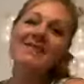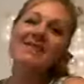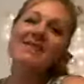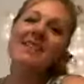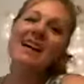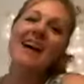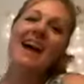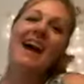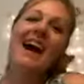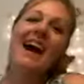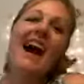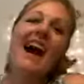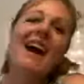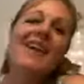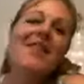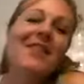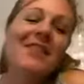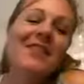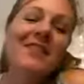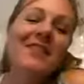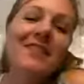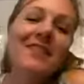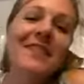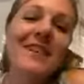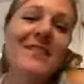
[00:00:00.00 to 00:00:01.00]

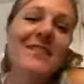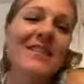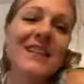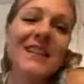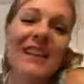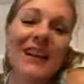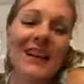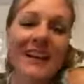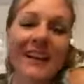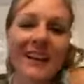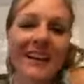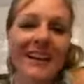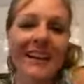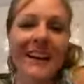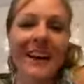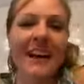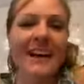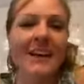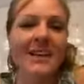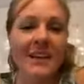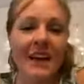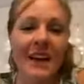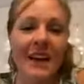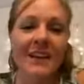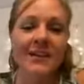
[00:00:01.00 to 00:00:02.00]
Yakarta.
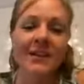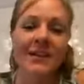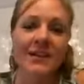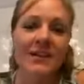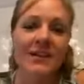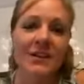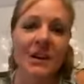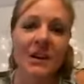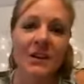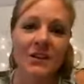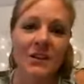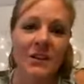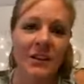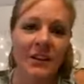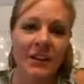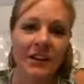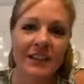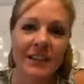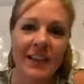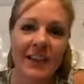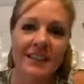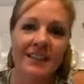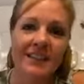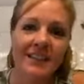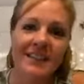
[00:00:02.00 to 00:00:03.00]
I restructure grid
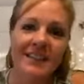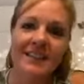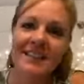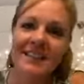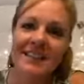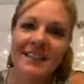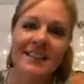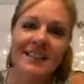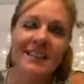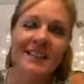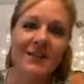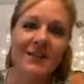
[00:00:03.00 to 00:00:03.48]
lines. It's